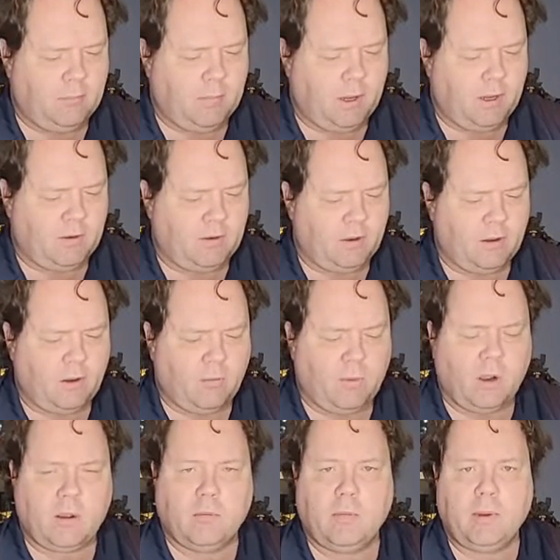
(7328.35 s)
But you're
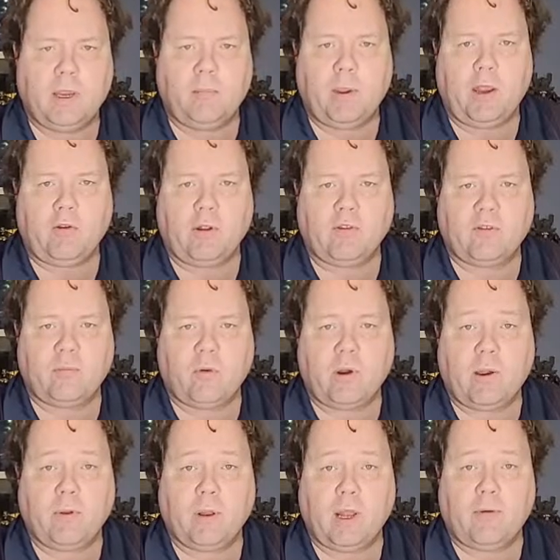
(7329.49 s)
welcome to be a Patreon supporter.
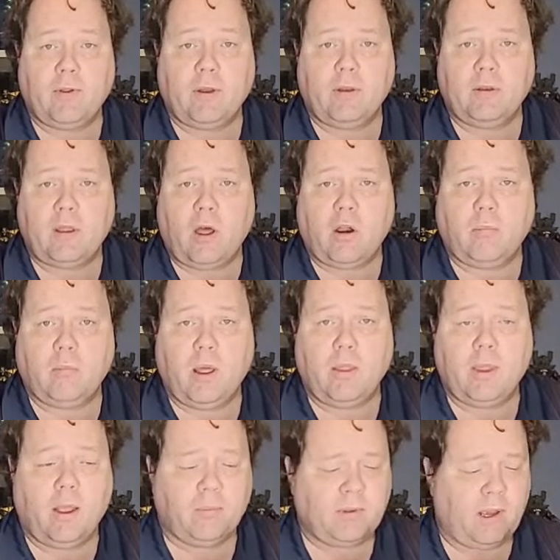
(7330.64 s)
I would love it. $1 a
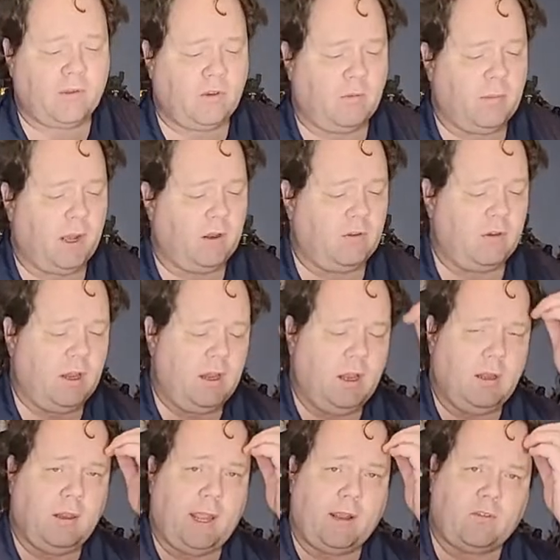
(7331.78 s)
month helps out so much.
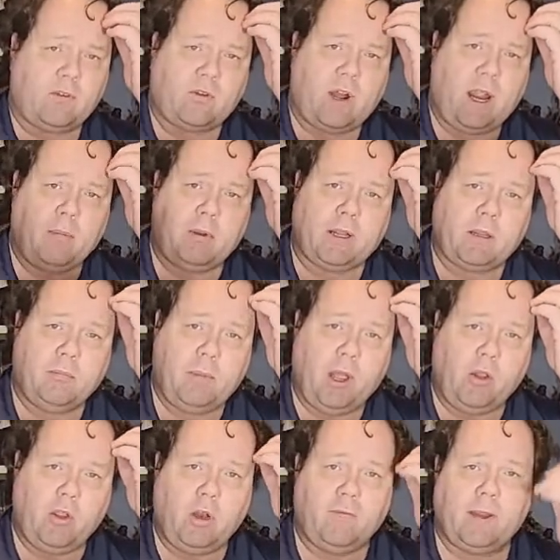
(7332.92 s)
Like, subscribe, click the
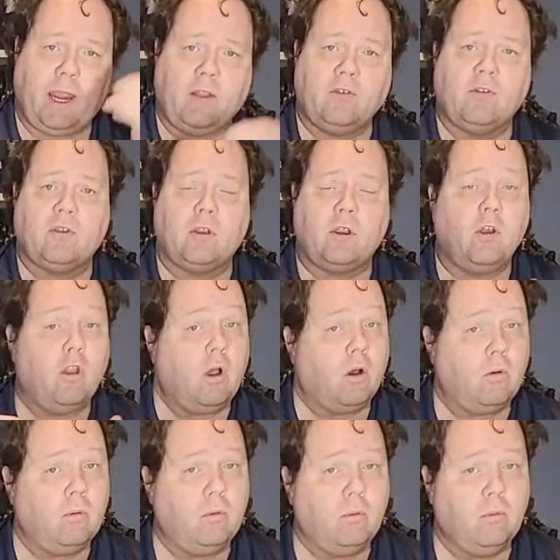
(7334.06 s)
bell notification so you
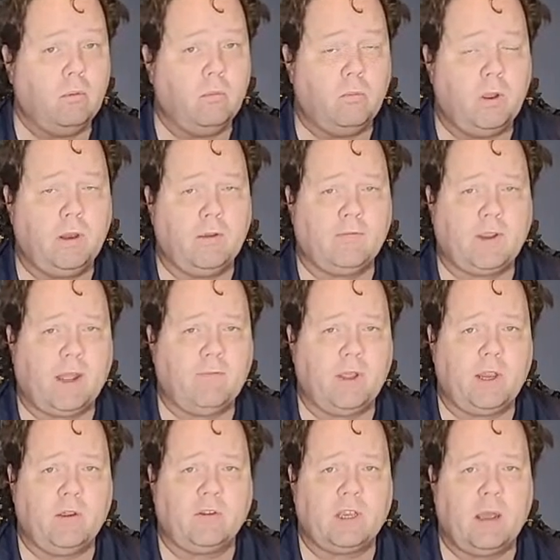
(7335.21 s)
know when I've got
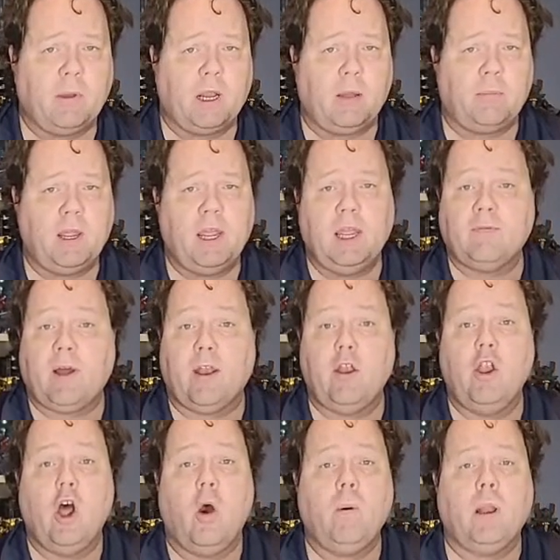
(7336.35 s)
videos coming up. If I
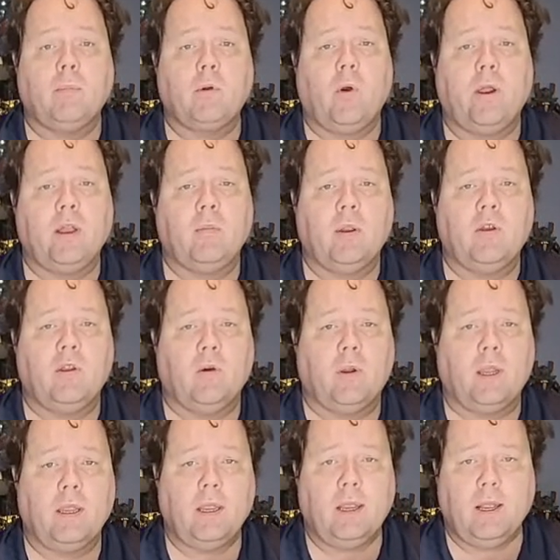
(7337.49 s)
know what I'm going to be
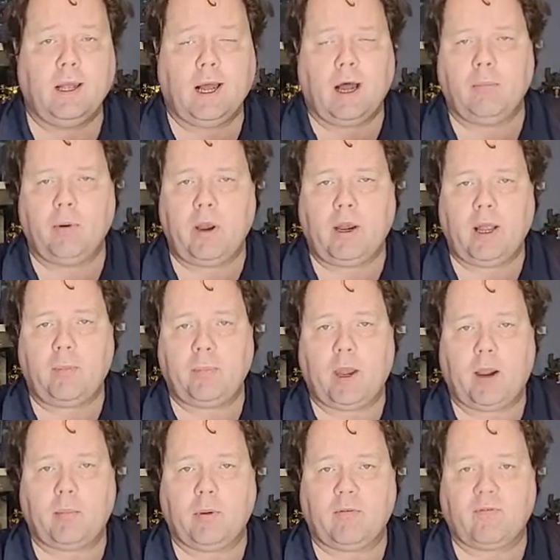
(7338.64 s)
doing, I'll put it up
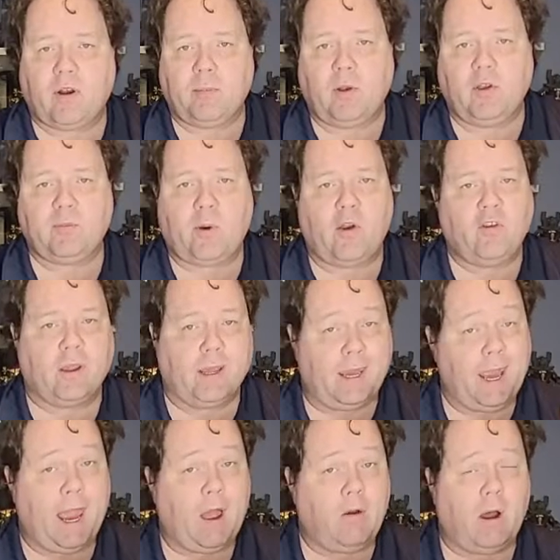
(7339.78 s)
there. But for the most part, you can
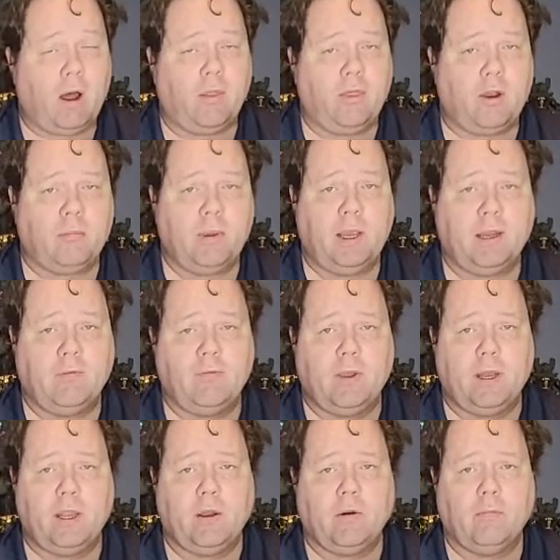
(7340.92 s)
count on there being a
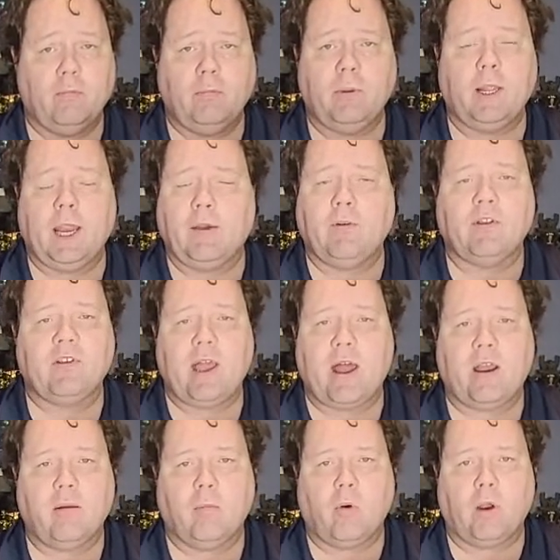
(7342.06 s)
video every
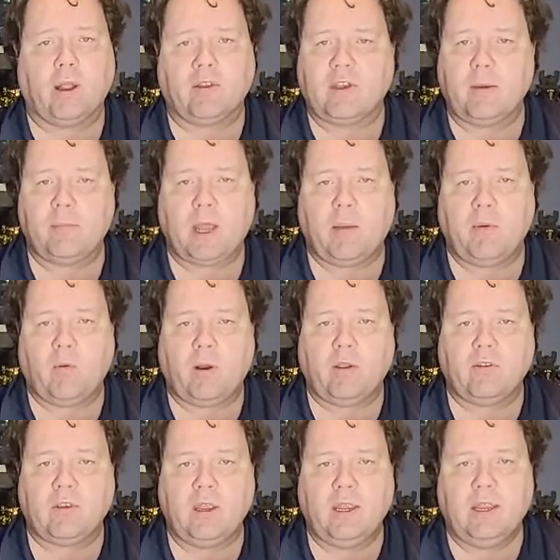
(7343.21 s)
Saturday morning, the same time it
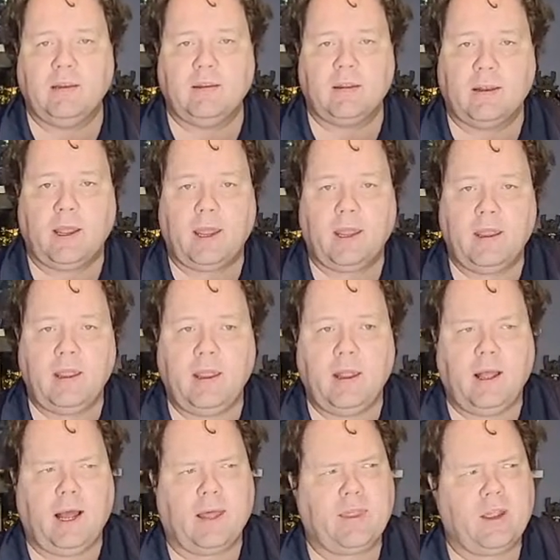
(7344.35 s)
was today.
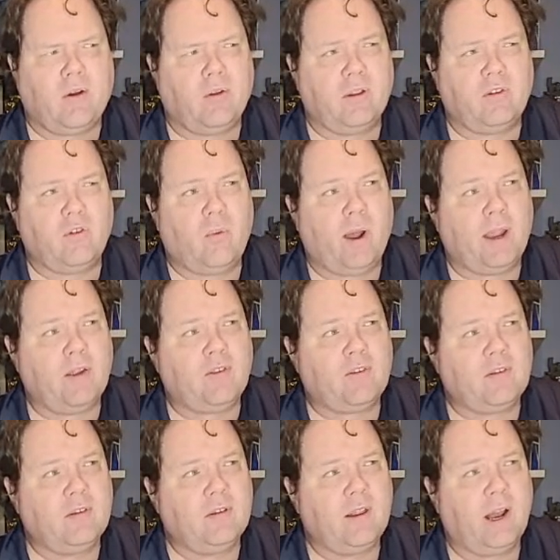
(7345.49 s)
I think only
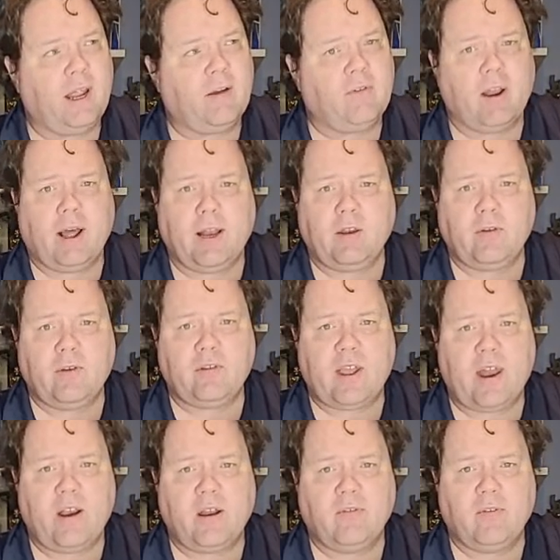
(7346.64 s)
twice did I ever not do a
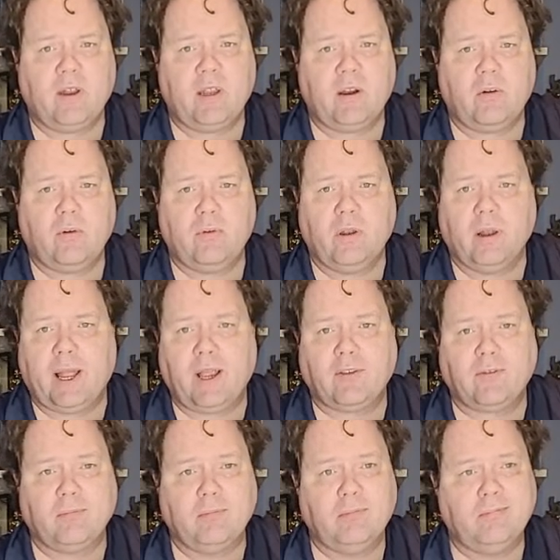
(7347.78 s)
Saturday video in the
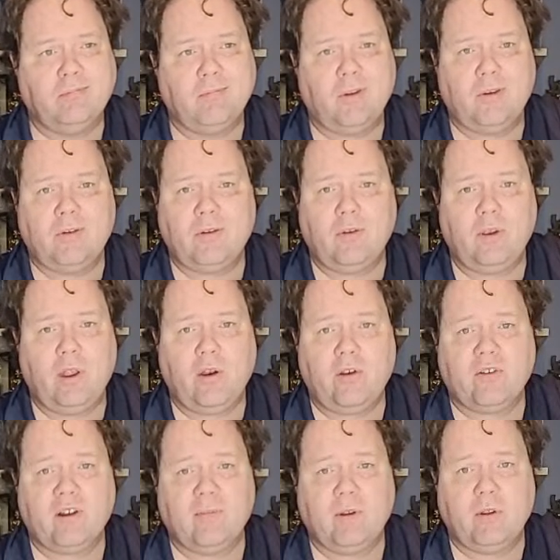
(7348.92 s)
last 2 years
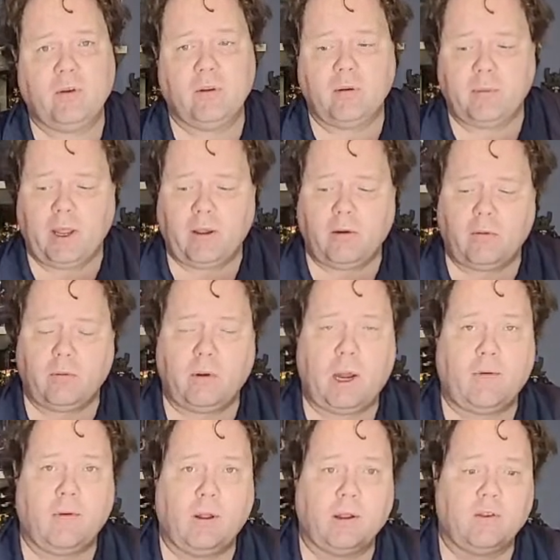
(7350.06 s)
that I've been doing them now, or
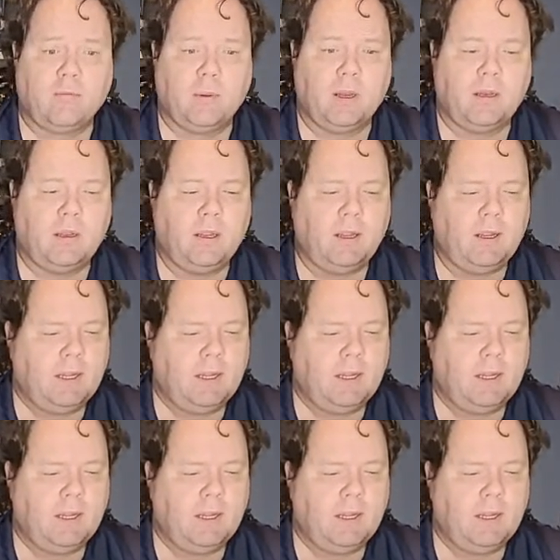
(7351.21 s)
however long it's been.